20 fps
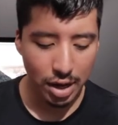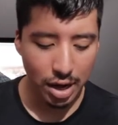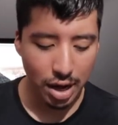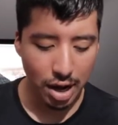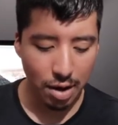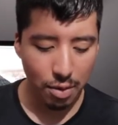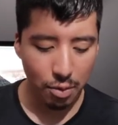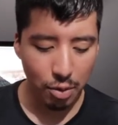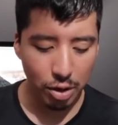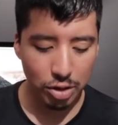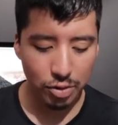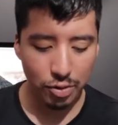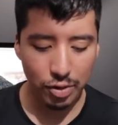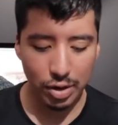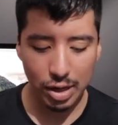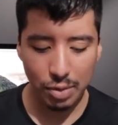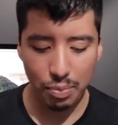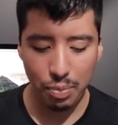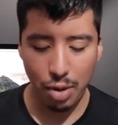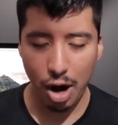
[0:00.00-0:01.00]
um, what's
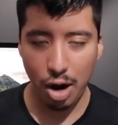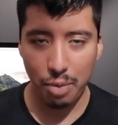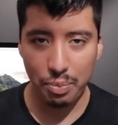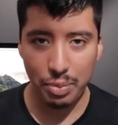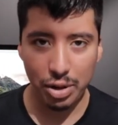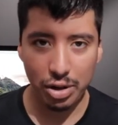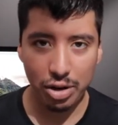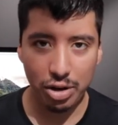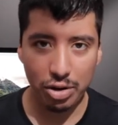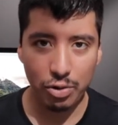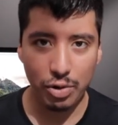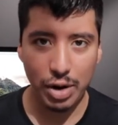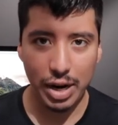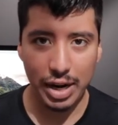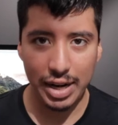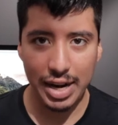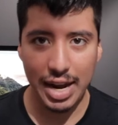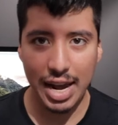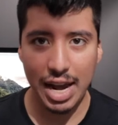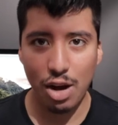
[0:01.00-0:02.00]
really popular
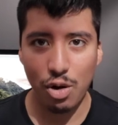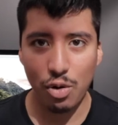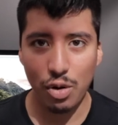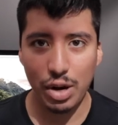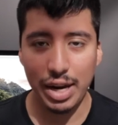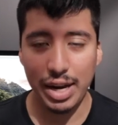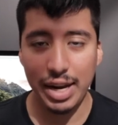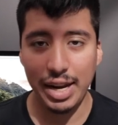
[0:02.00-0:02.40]
right now